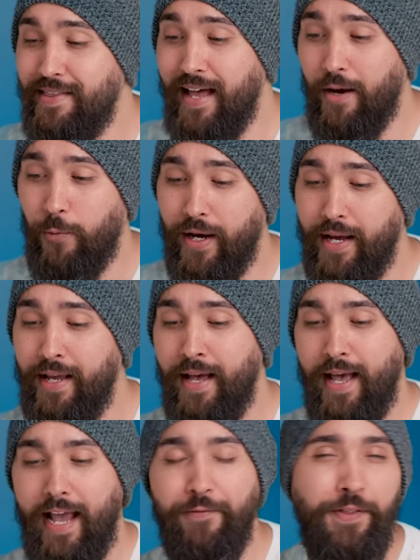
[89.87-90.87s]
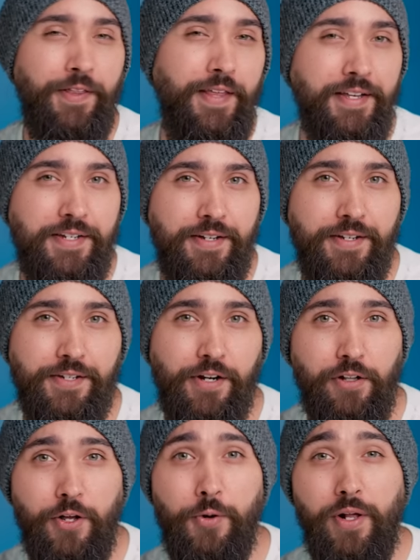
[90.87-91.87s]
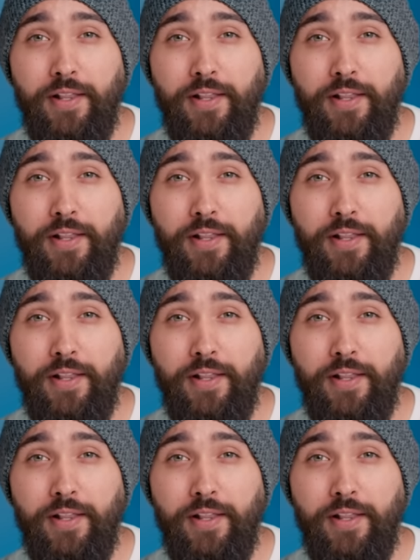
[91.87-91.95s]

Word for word: That way, everything in the SSD is gonna load a